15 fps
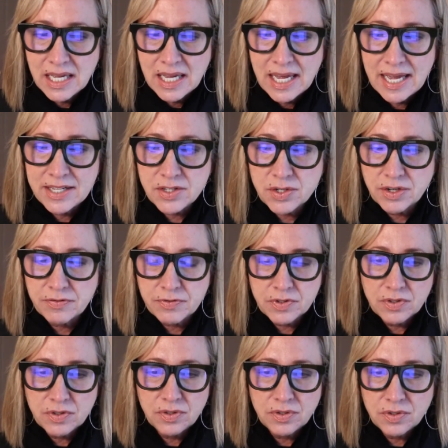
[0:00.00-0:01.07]
and
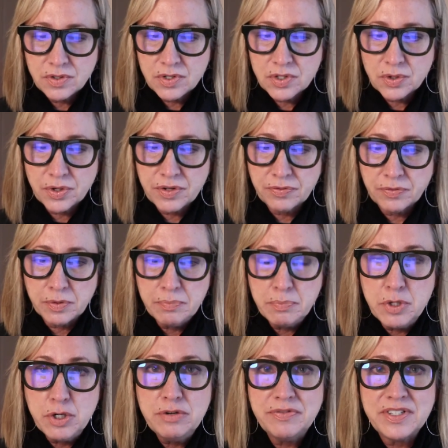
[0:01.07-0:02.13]
sort of
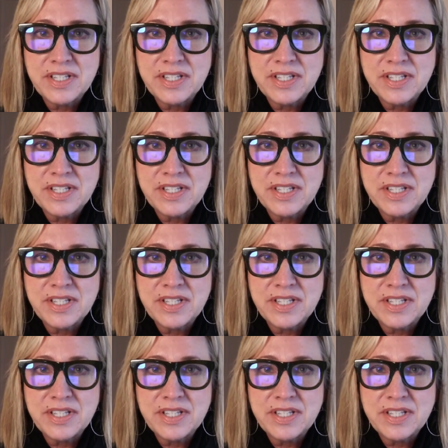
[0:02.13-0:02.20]
removed